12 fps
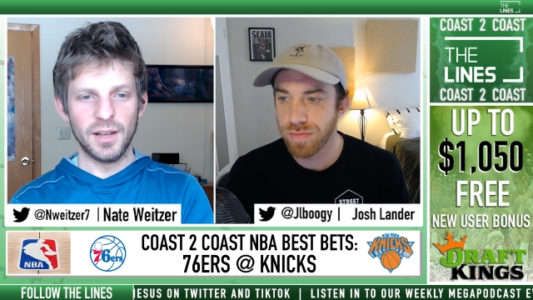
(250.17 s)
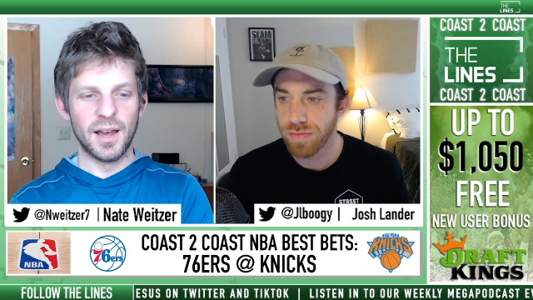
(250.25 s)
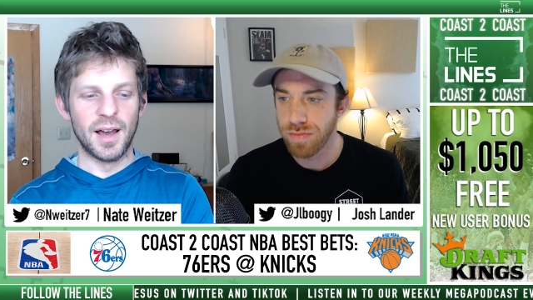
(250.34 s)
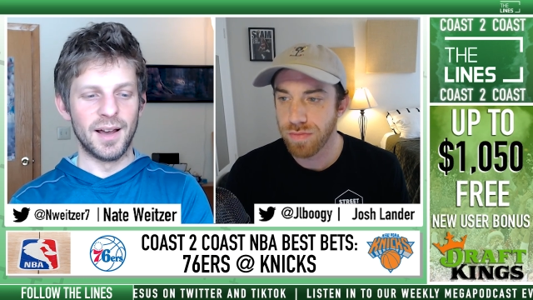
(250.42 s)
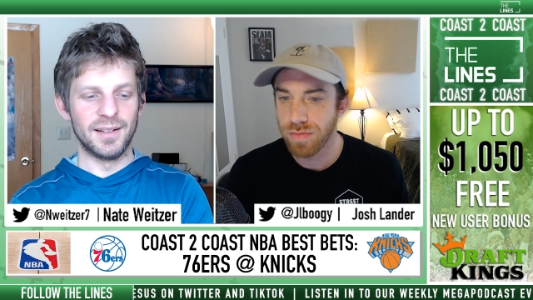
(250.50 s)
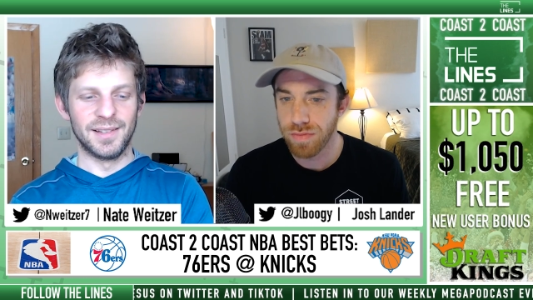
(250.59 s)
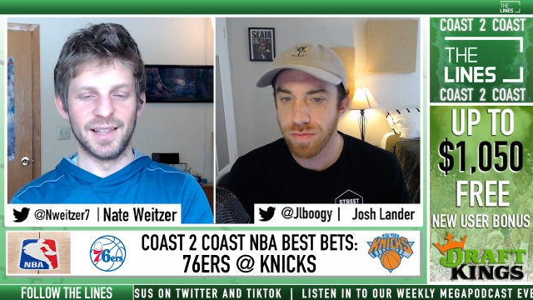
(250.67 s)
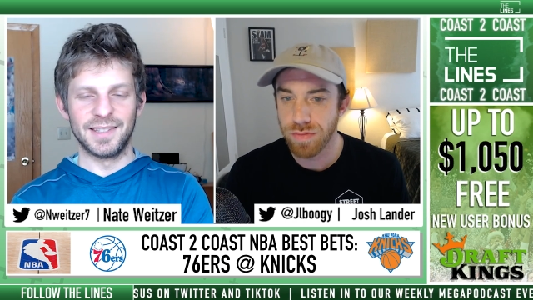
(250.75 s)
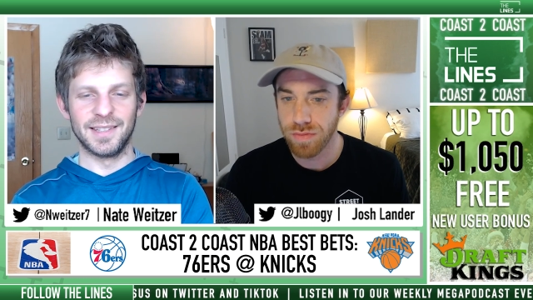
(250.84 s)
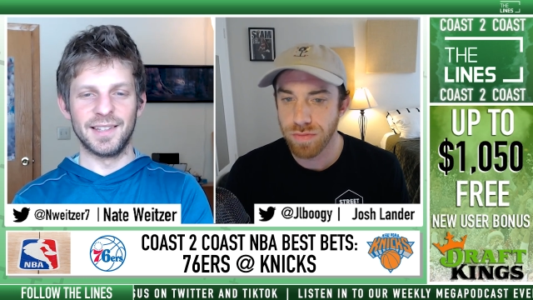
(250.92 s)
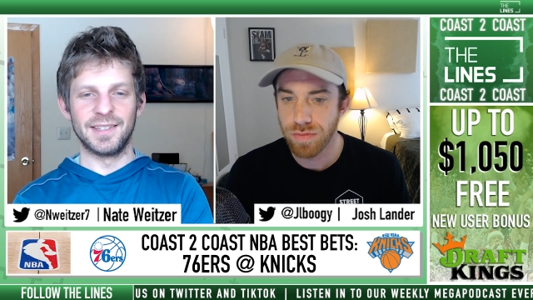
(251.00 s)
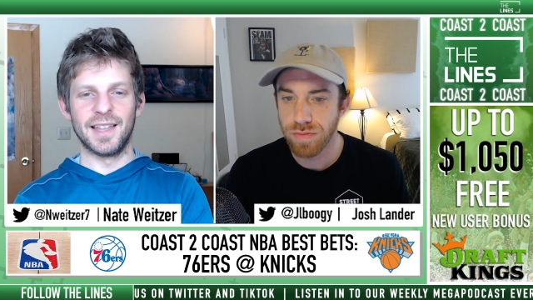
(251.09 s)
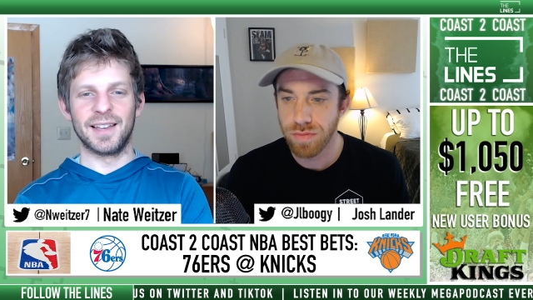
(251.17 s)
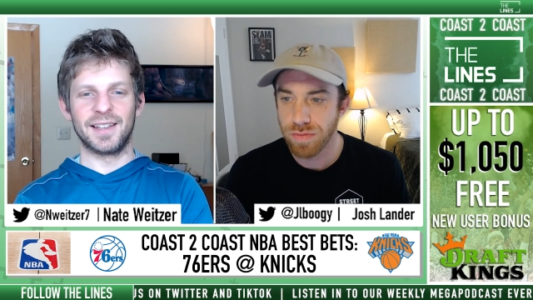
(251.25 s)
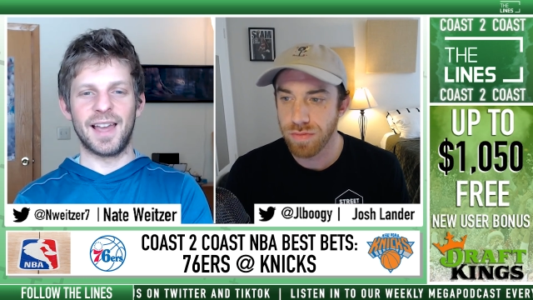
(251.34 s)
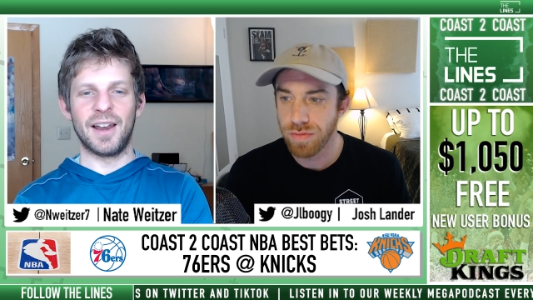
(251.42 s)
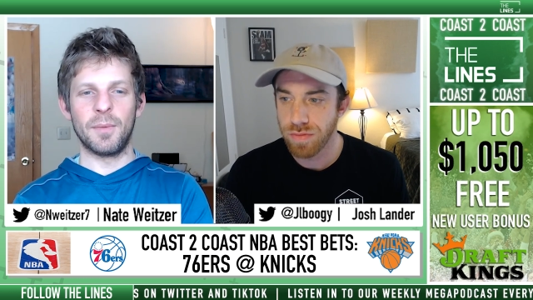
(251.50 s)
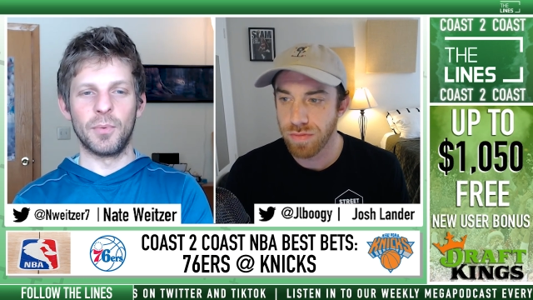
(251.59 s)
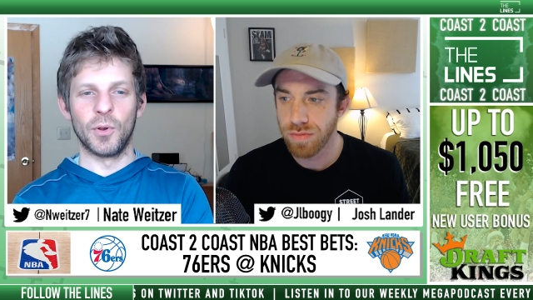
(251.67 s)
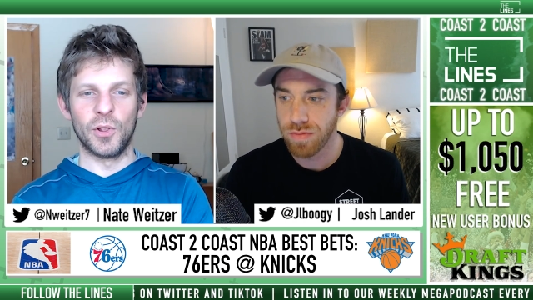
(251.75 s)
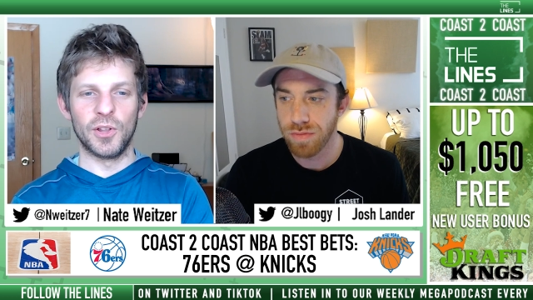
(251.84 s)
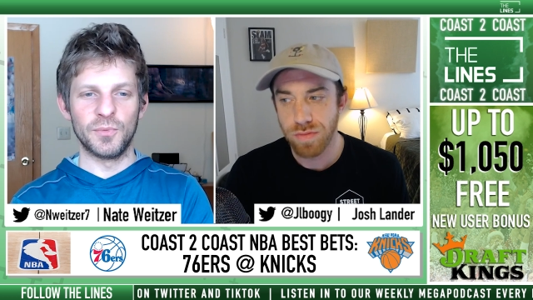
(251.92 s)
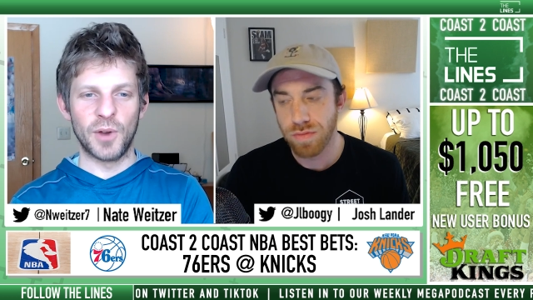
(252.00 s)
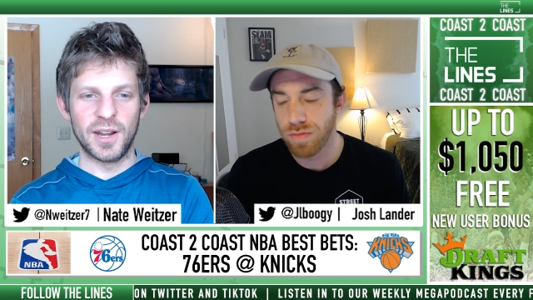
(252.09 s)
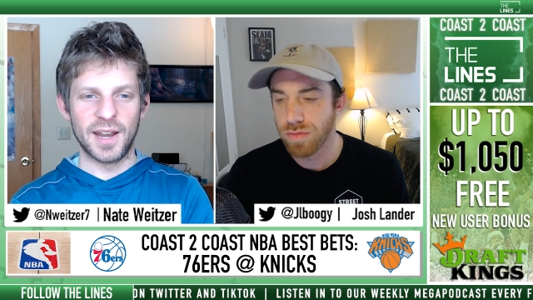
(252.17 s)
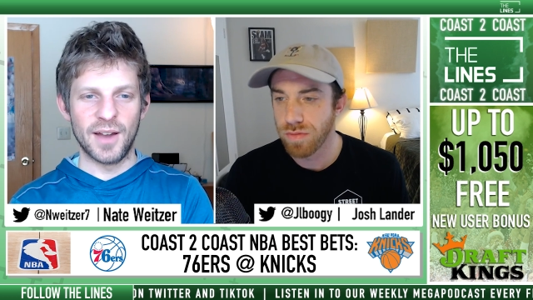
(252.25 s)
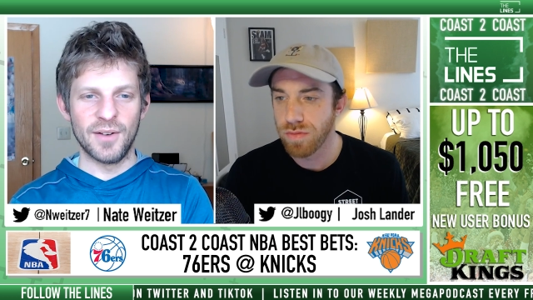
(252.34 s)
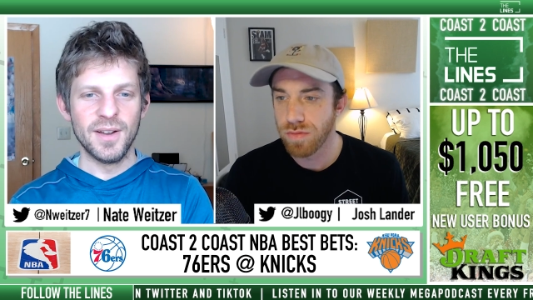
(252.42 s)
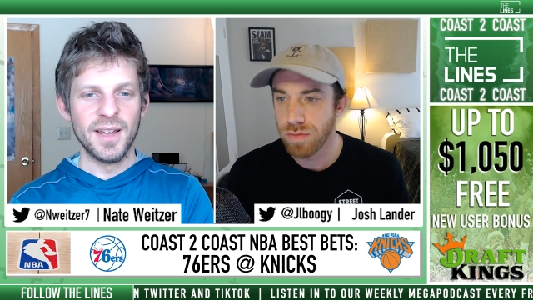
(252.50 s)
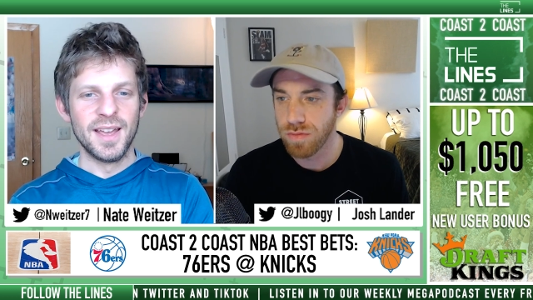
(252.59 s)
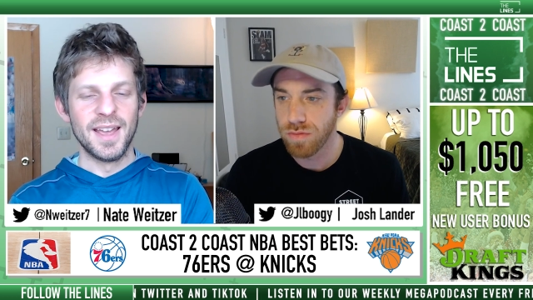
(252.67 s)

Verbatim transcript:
Speaker 1: Uh, let's let's not count on Brooklyn right now.